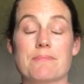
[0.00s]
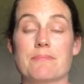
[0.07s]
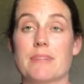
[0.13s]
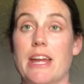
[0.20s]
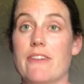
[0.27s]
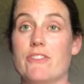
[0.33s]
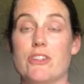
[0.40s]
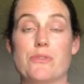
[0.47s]

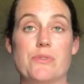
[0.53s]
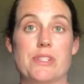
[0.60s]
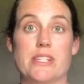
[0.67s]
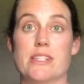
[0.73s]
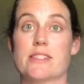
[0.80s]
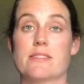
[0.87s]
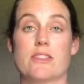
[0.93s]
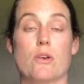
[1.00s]
Have used
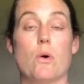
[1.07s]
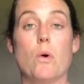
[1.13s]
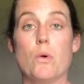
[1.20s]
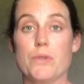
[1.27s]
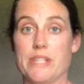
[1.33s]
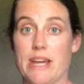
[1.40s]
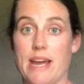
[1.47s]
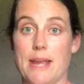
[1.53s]
it the
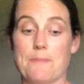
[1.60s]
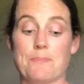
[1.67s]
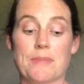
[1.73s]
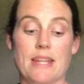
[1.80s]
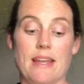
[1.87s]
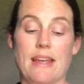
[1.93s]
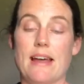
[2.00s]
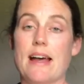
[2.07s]
whole time.
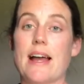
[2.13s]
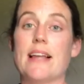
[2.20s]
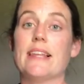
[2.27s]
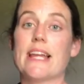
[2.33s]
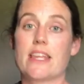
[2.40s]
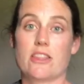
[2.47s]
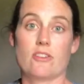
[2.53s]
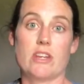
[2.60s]
I
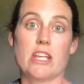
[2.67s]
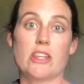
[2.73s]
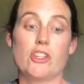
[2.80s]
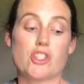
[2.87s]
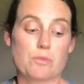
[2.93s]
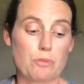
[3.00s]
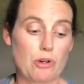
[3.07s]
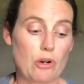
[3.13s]
like their
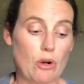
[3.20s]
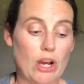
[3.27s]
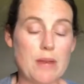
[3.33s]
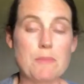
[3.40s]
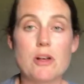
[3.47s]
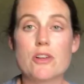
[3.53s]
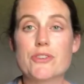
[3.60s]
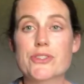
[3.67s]
English program
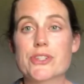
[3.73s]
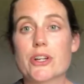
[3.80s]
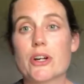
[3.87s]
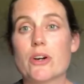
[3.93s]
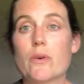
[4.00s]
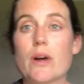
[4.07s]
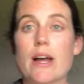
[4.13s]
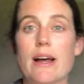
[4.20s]

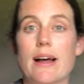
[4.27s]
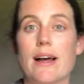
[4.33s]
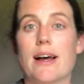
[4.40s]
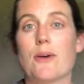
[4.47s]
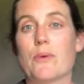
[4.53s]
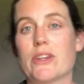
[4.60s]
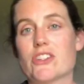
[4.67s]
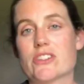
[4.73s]
also.
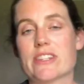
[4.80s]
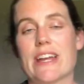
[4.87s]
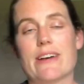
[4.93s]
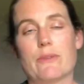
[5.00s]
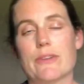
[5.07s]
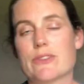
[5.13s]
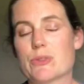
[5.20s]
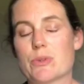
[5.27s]

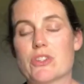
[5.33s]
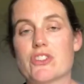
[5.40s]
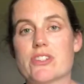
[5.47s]
We've switched